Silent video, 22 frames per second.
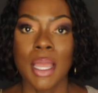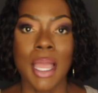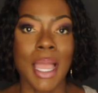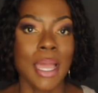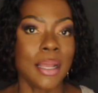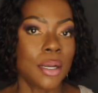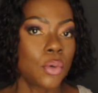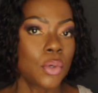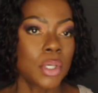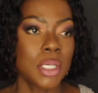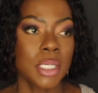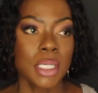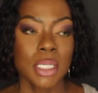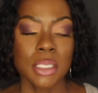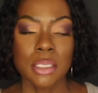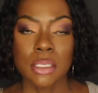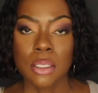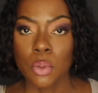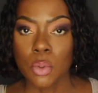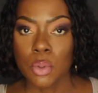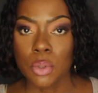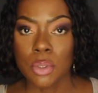I don't
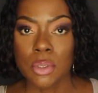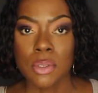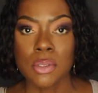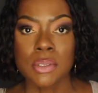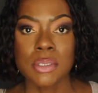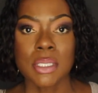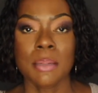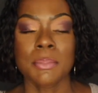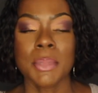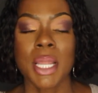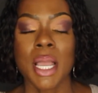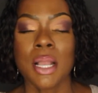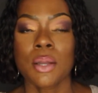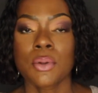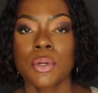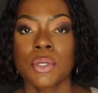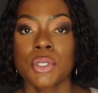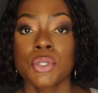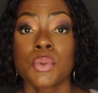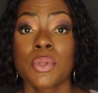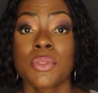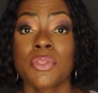cut corners. I'm not
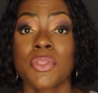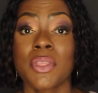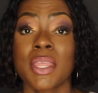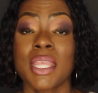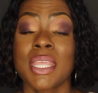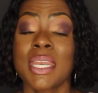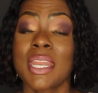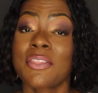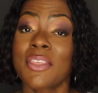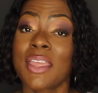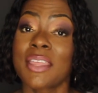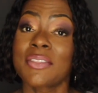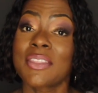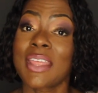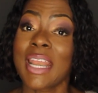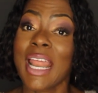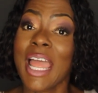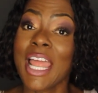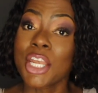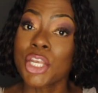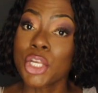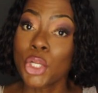going to do anything that
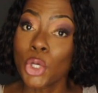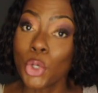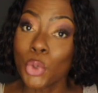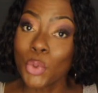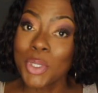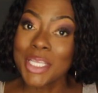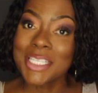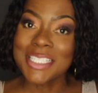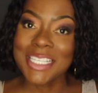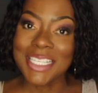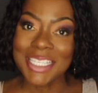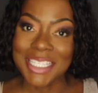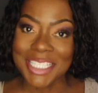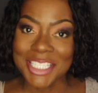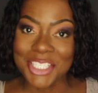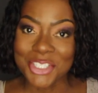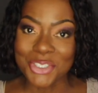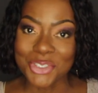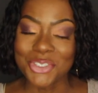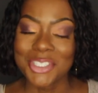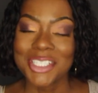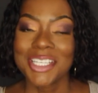I know is
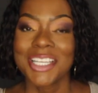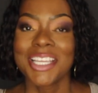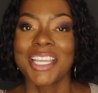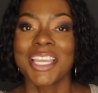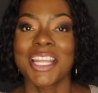illegal,